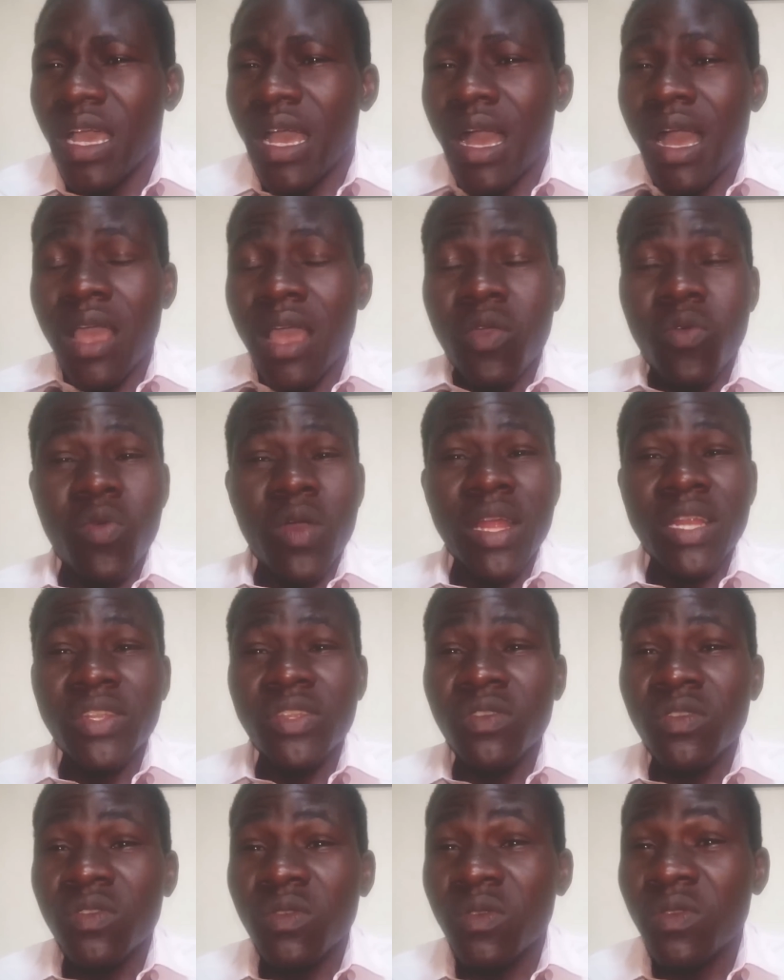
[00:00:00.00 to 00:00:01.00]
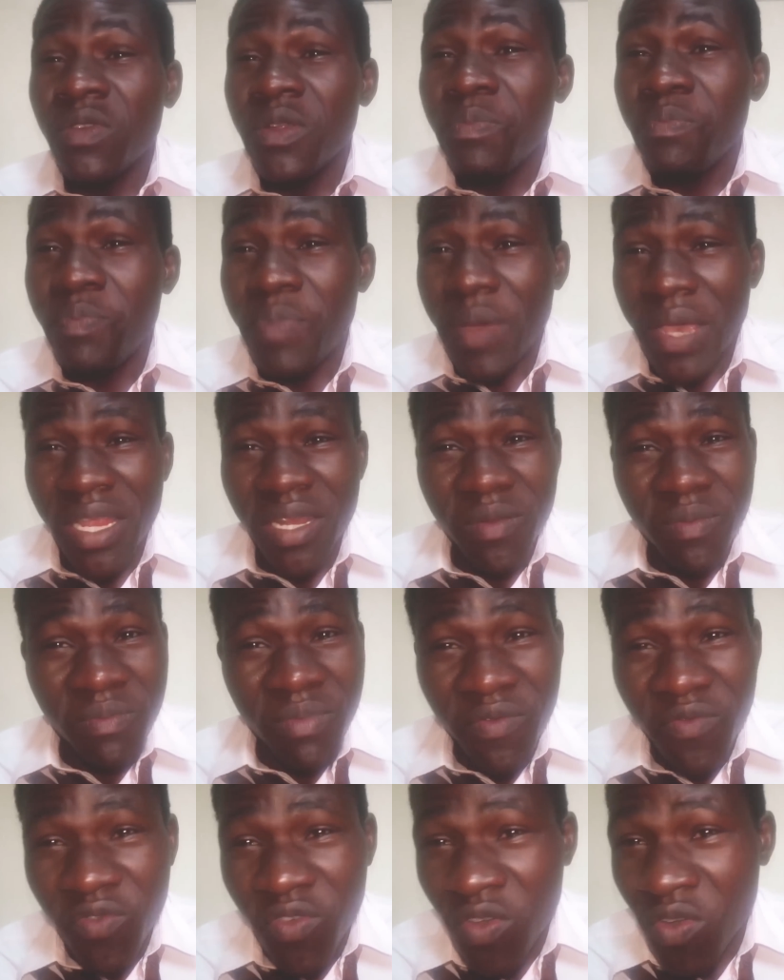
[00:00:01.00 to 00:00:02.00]
I want you to repent
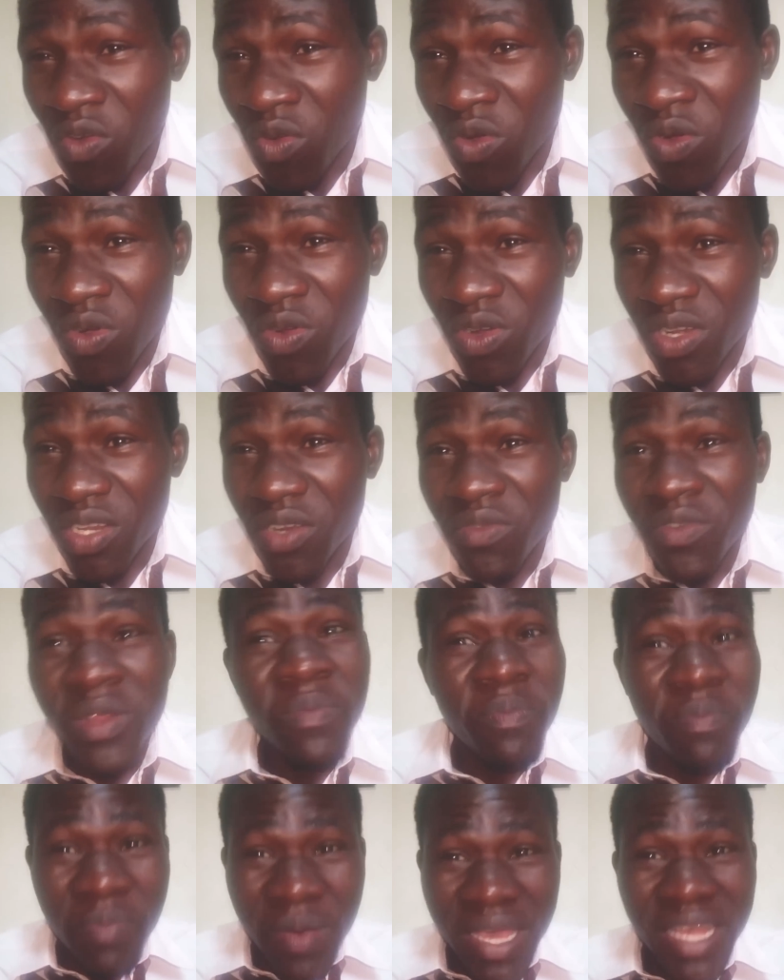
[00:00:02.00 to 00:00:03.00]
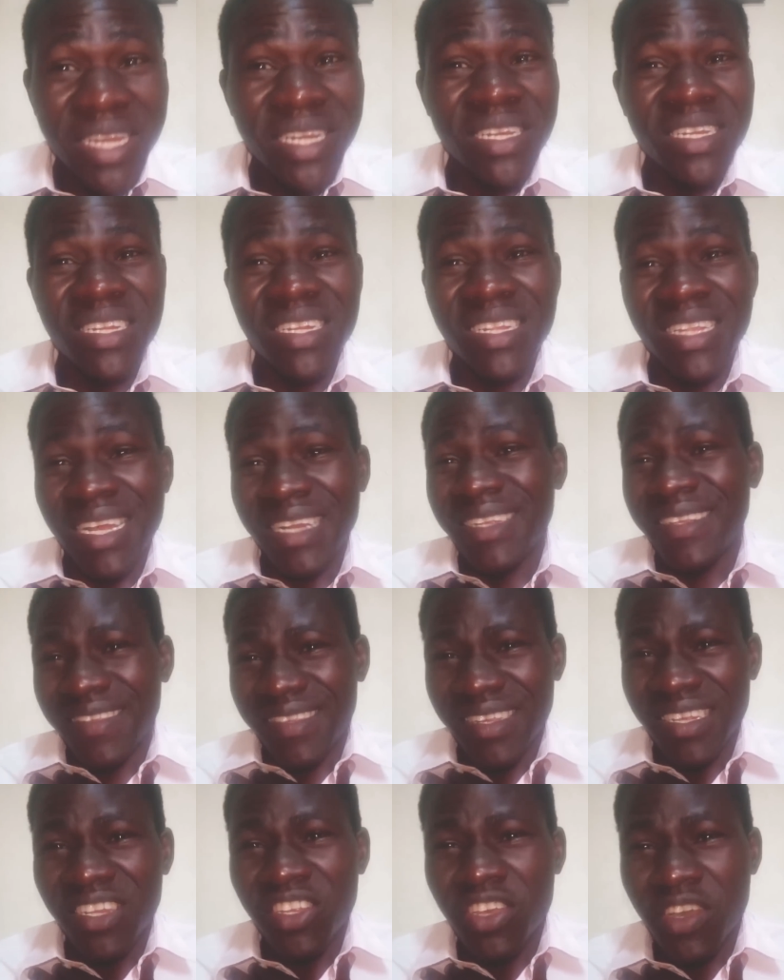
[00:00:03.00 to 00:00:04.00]
before God. Repent that
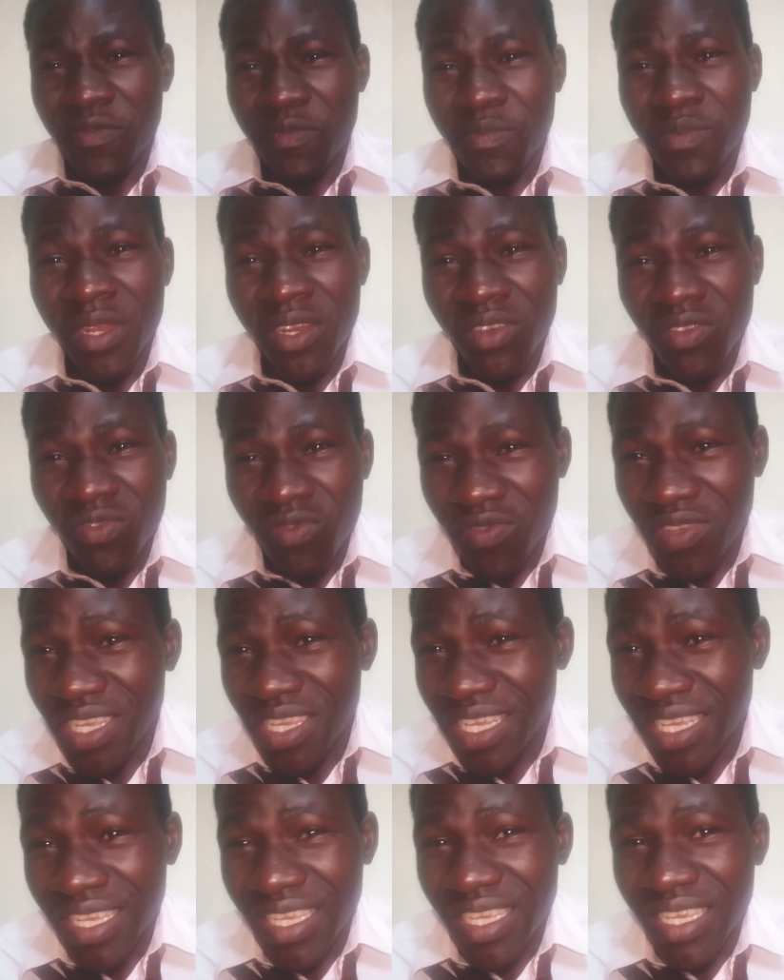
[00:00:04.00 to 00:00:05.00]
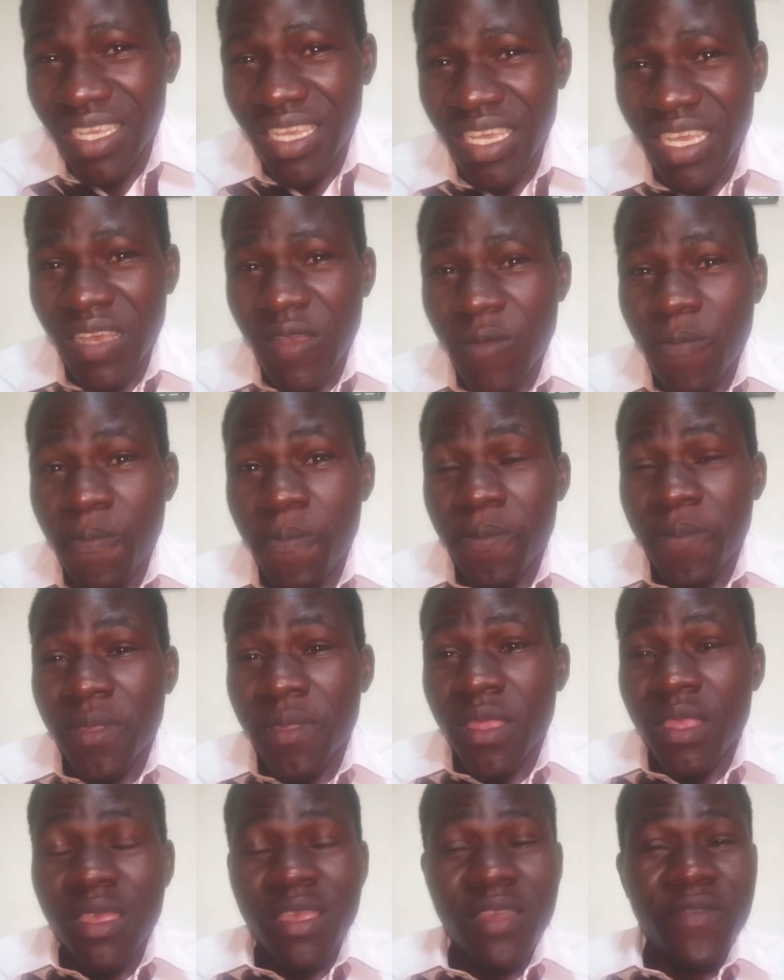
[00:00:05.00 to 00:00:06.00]
sin you've been doing.
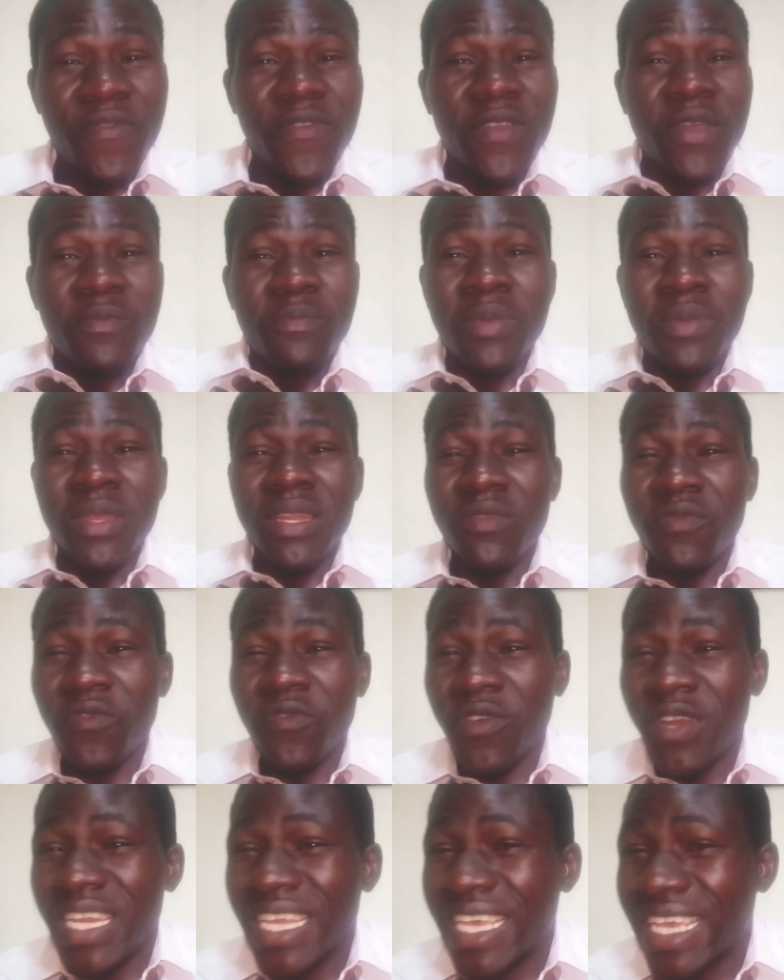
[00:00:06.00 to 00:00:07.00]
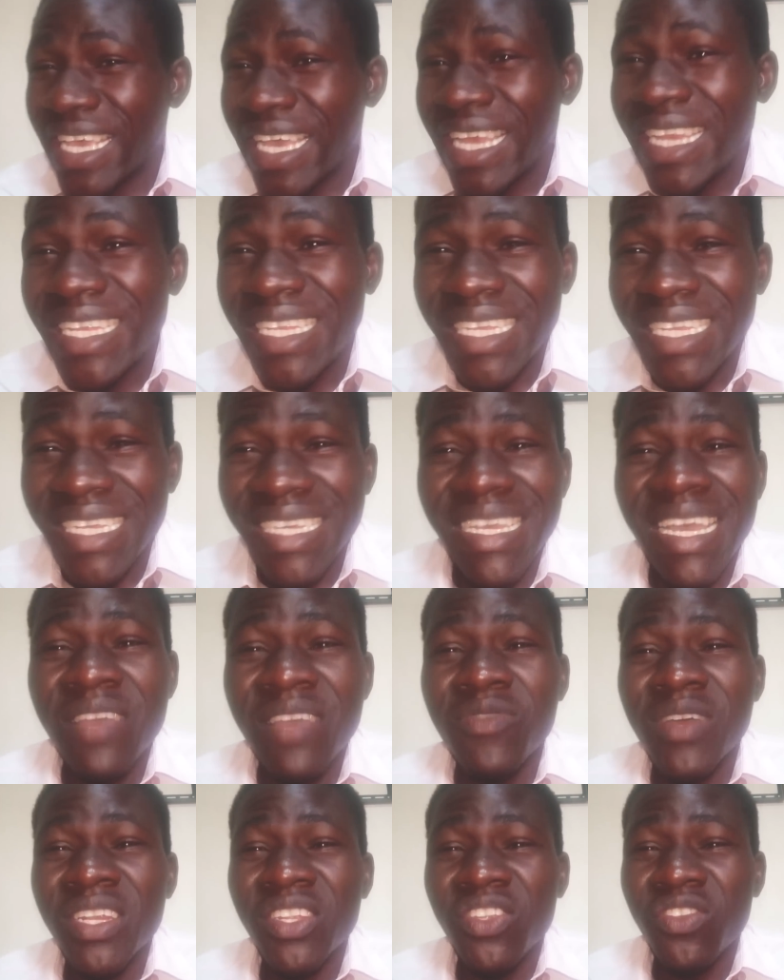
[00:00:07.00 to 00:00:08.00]
If you've been fornicating, I
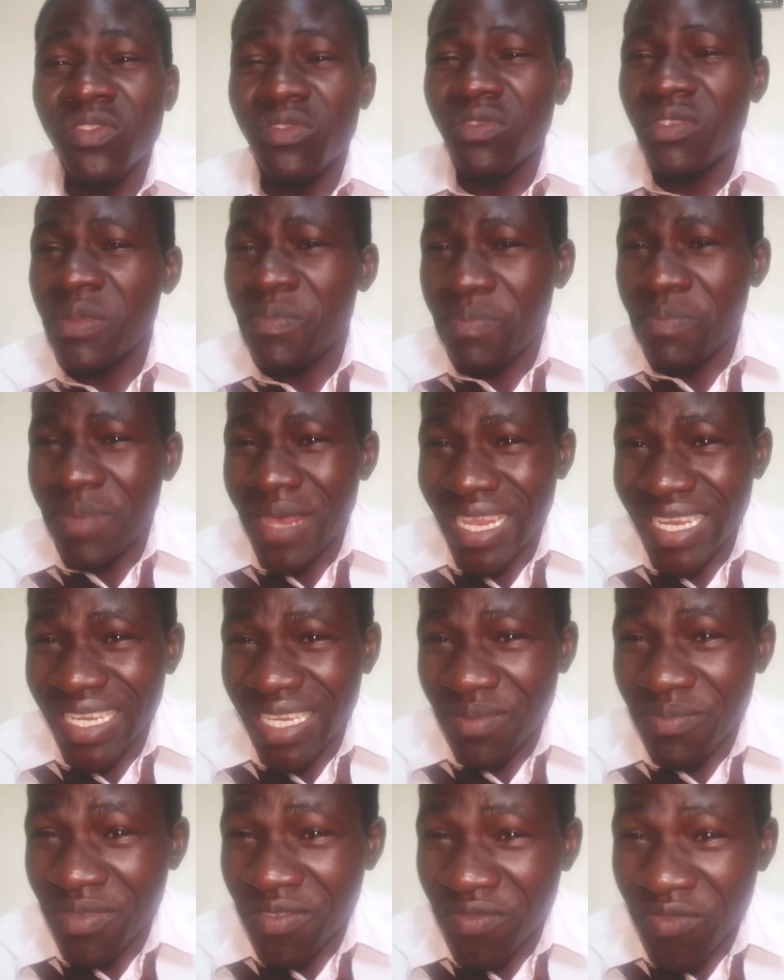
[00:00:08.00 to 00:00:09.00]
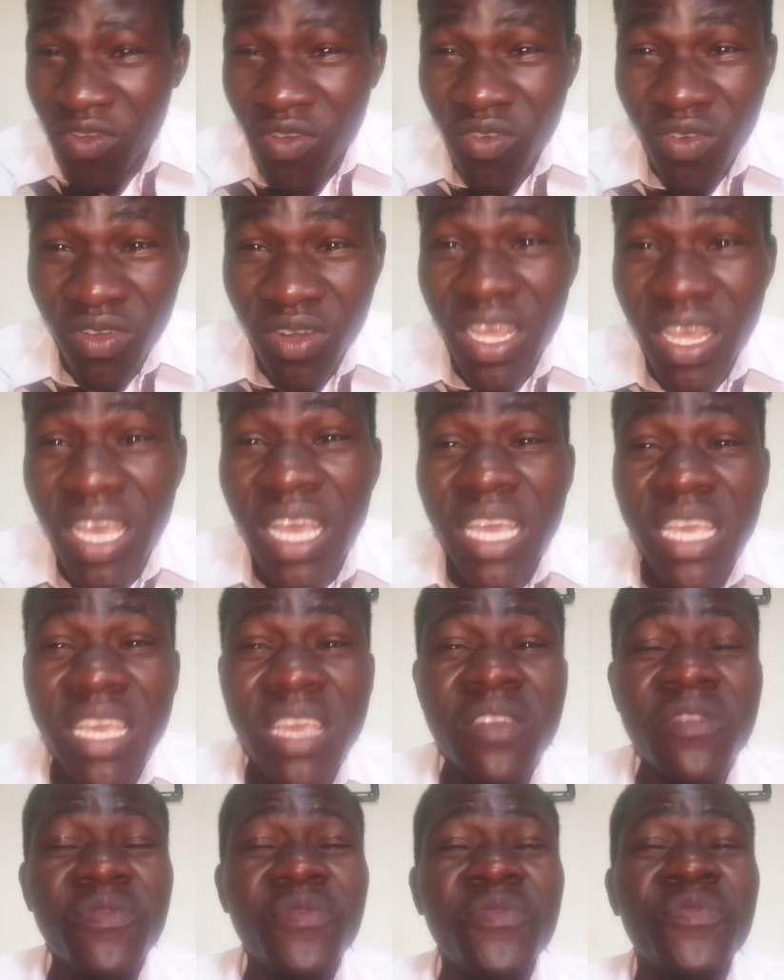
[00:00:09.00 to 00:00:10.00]
want you to repent before God.
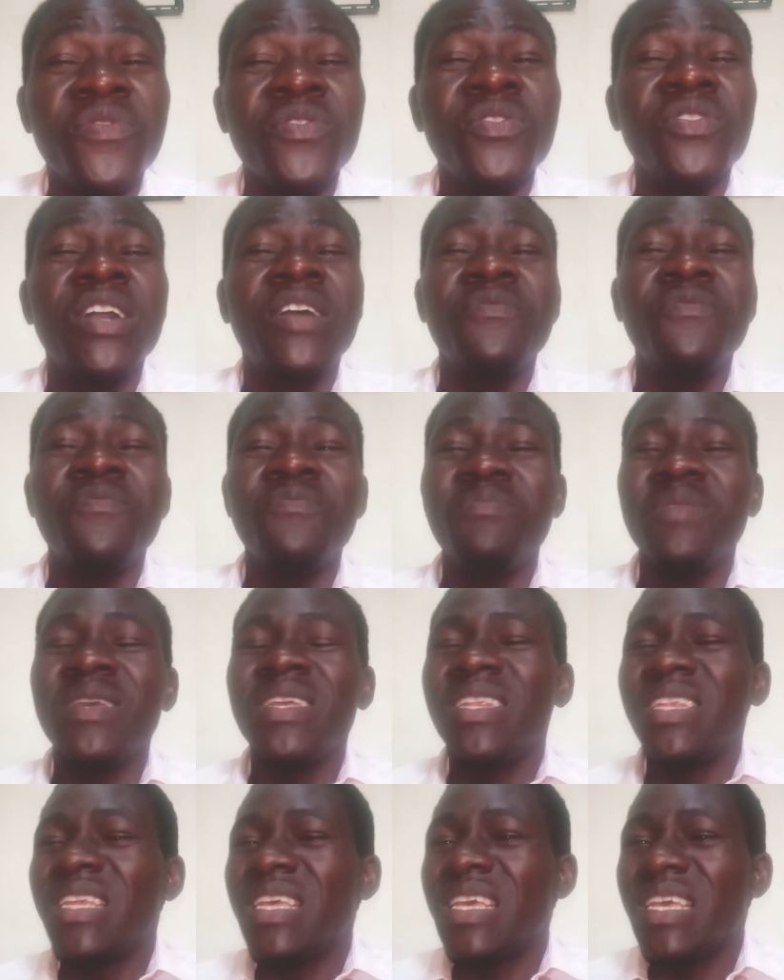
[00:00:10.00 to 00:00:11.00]
If you've been